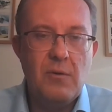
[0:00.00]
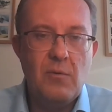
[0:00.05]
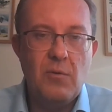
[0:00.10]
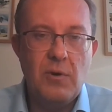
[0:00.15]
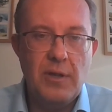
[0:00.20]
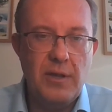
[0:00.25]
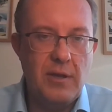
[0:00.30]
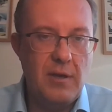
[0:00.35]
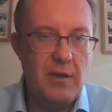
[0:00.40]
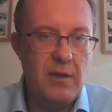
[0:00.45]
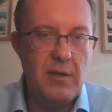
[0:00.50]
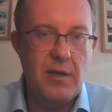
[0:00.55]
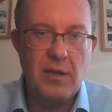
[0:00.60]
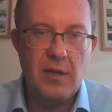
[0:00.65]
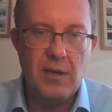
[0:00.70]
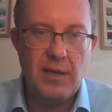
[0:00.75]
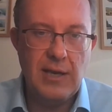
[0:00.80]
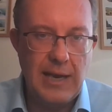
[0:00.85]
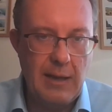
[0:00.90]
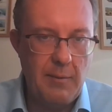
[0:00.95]
where they
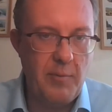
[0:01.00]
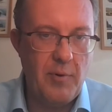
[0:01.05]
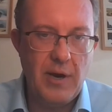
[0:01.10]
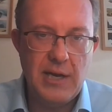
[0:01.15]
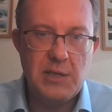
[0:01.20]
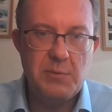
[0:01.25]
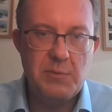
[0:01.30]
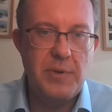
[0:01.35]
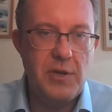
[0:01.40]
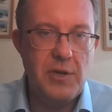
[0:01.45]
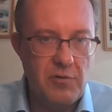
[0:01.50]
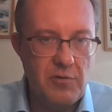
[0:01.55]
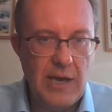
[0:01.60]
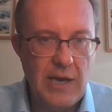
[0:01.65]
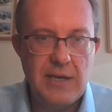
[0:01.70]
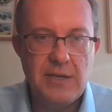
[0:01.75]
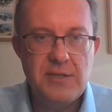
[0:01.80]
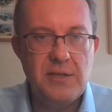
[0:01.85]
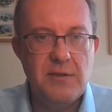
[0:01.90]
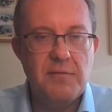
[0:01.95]
can collaborate, be
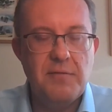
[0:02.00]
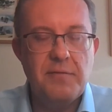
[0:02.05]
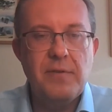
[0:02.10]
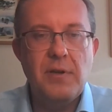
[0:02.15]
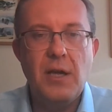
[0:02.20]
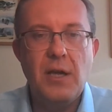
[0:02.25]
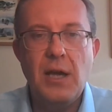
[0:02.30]
creative,